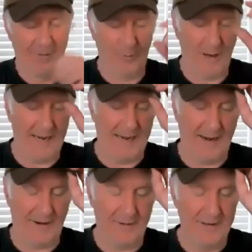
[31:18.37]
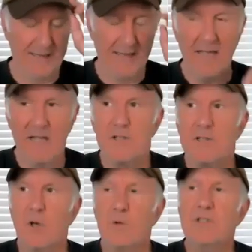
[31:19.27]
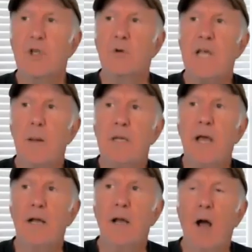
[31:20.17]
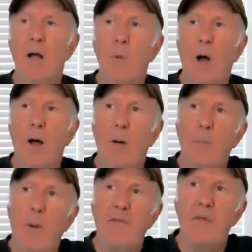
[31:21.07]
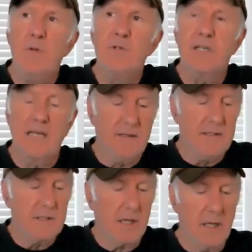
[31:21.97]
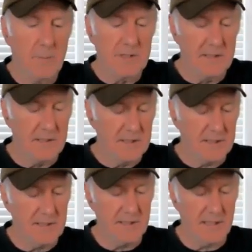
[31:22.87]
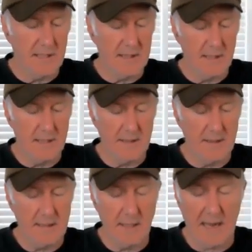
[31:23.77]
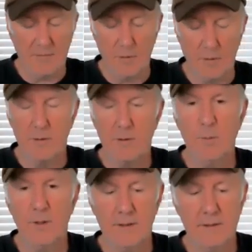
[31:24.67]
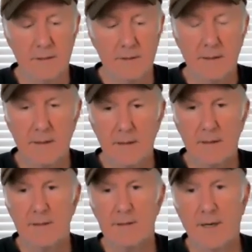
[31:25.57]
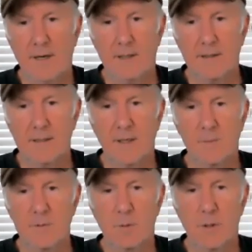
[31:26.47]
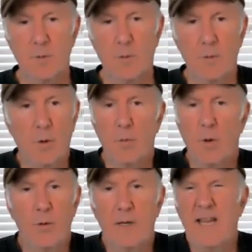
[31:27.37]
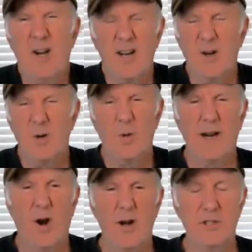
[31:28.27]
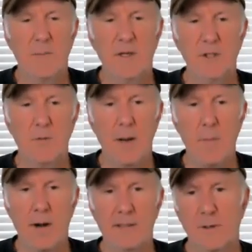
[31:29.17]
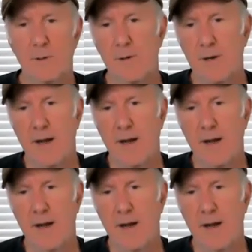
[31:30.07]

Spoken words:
Wow. So tell me about the music in these clubs in the 60s in the Afro-Cuban clubs. What were you hearing? What artists? You mentioned Ray Barreto.